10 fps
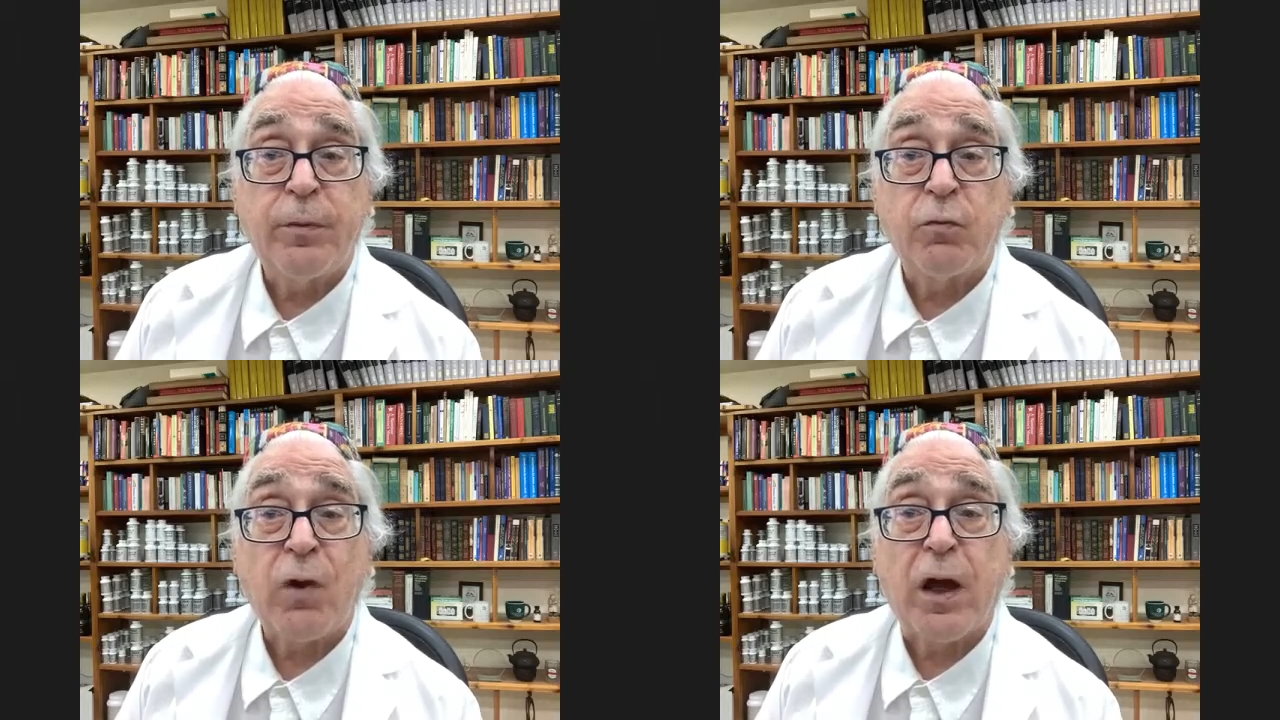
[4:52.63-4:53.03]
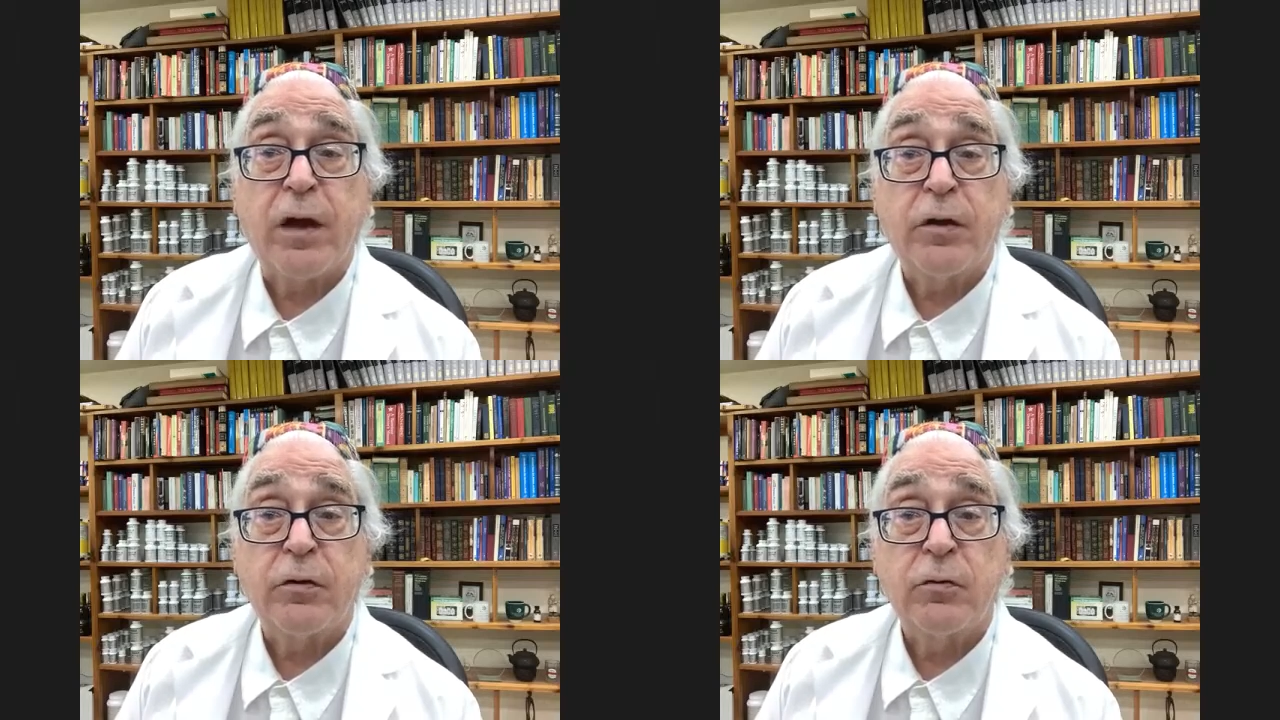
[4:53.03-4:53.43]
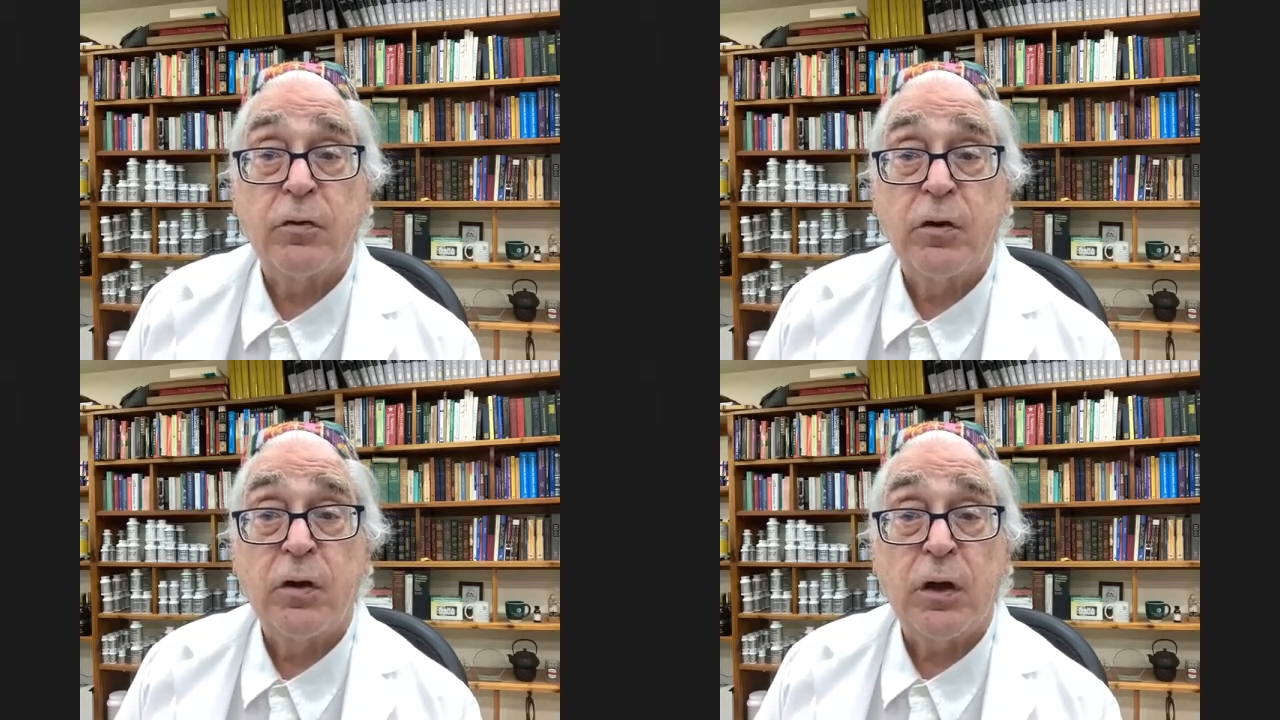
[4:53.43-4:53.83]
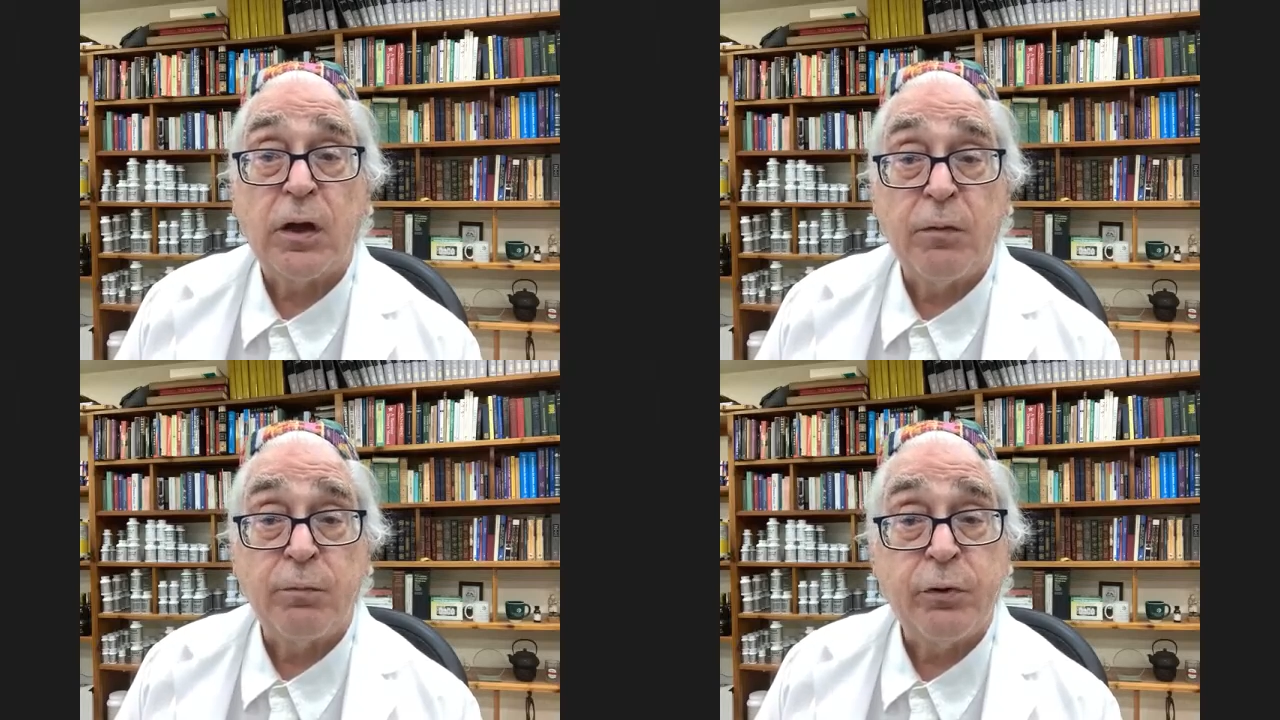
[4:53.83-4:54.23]
a rock
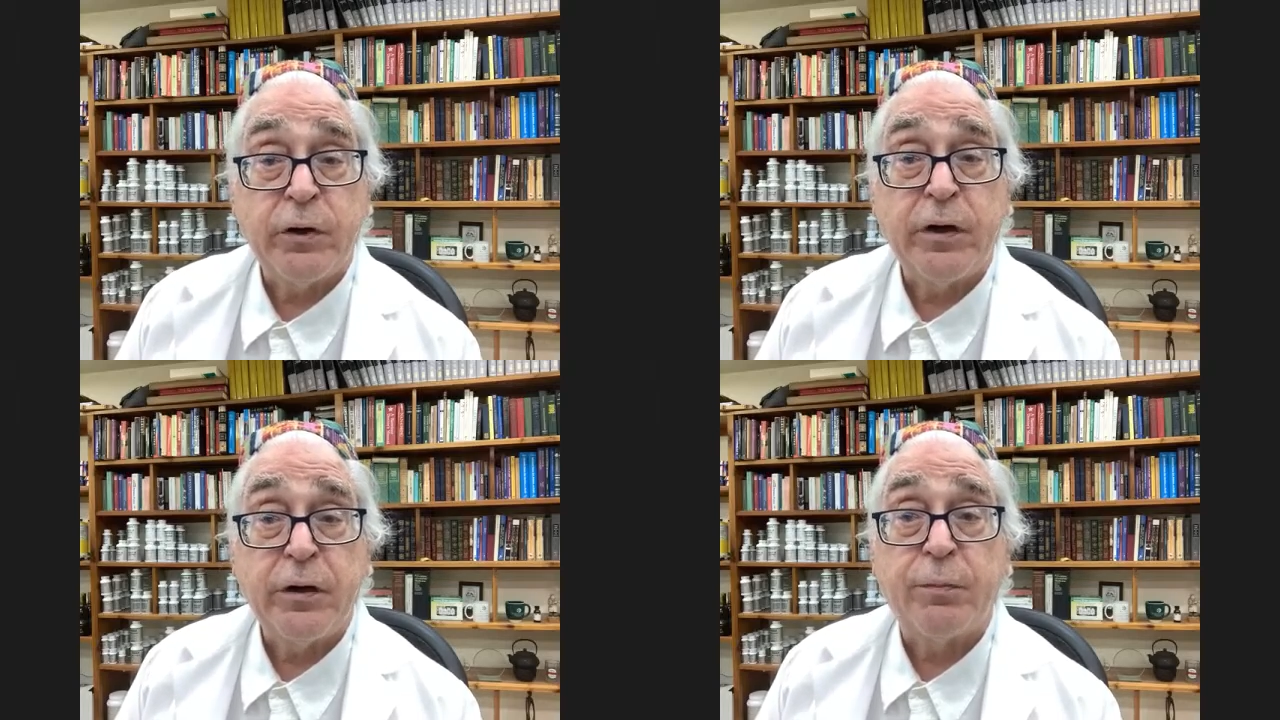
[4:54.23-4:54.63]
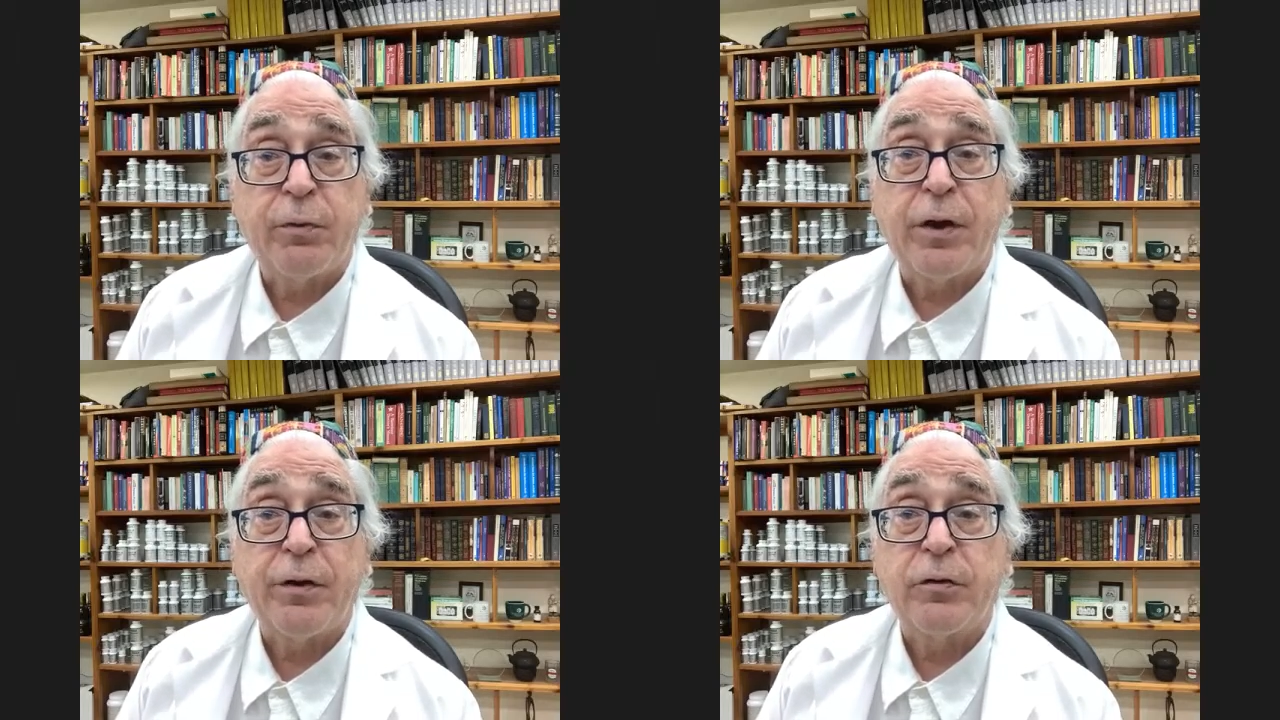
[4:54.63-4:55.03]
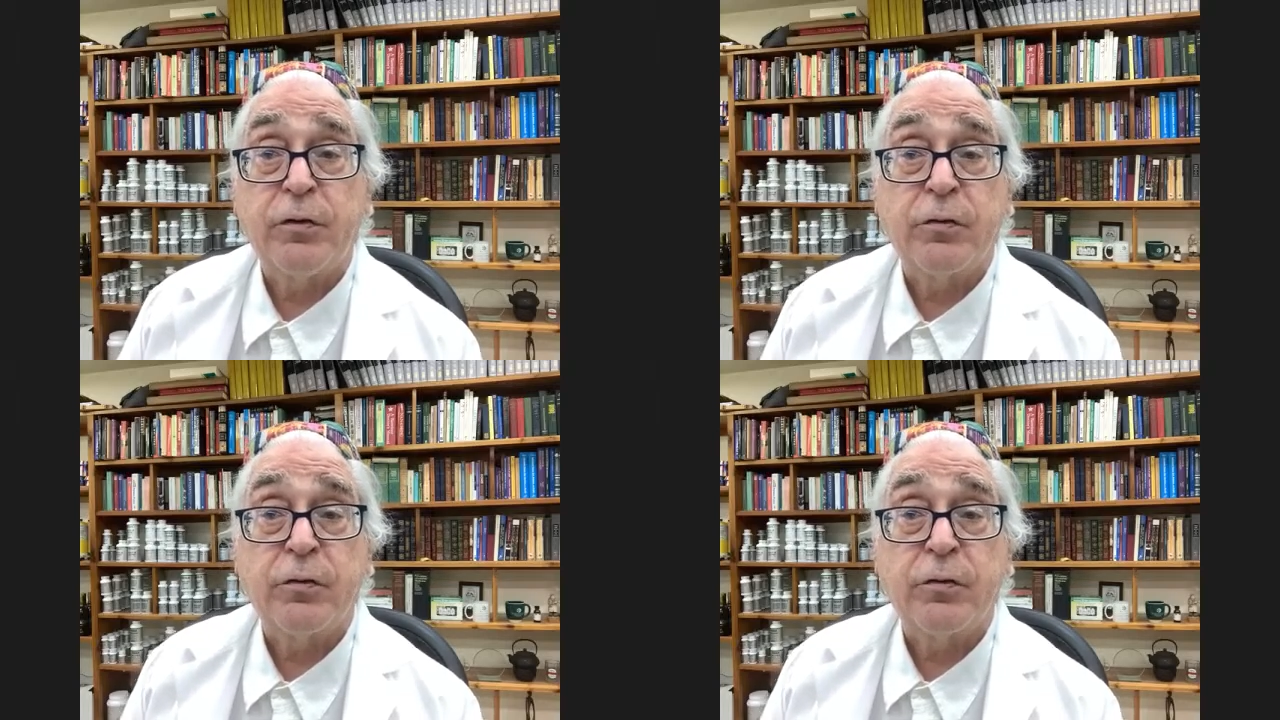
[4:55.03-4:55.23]
and put it in a product.